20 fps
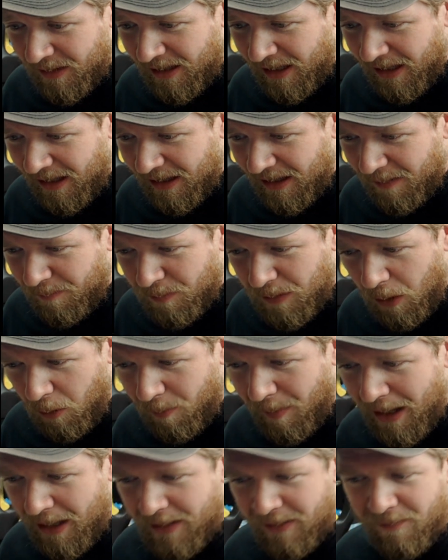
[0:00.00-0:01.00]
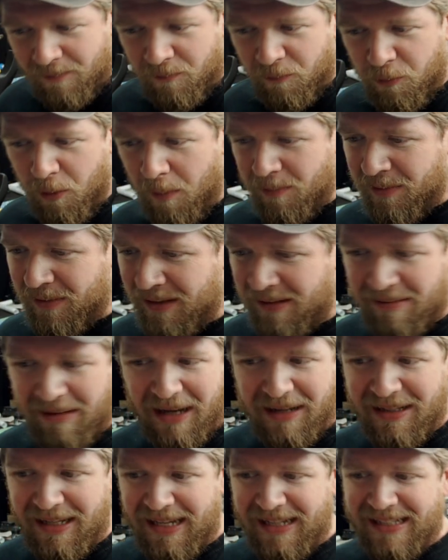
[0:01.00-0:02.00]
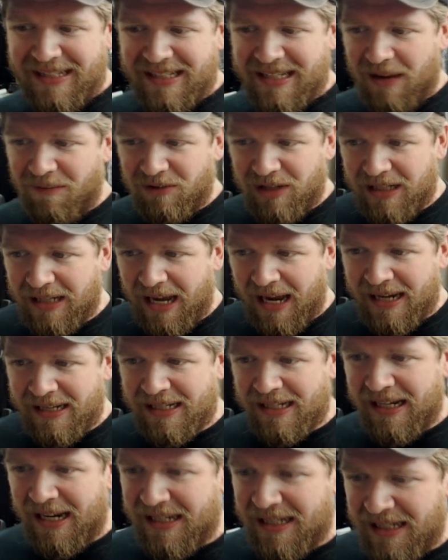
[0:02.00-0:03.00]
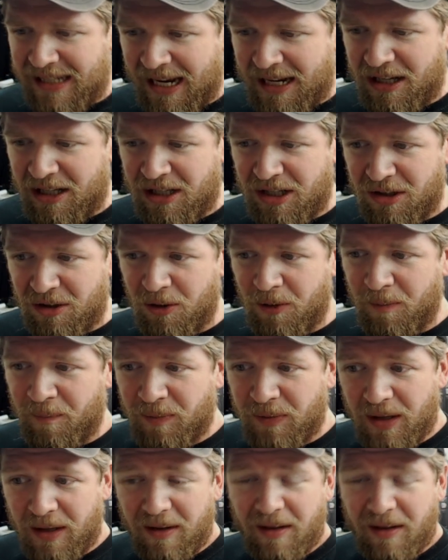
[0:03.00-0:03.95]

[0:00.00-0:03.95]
the, they were made from nineteen seventy-nine to nineteen eighty-two.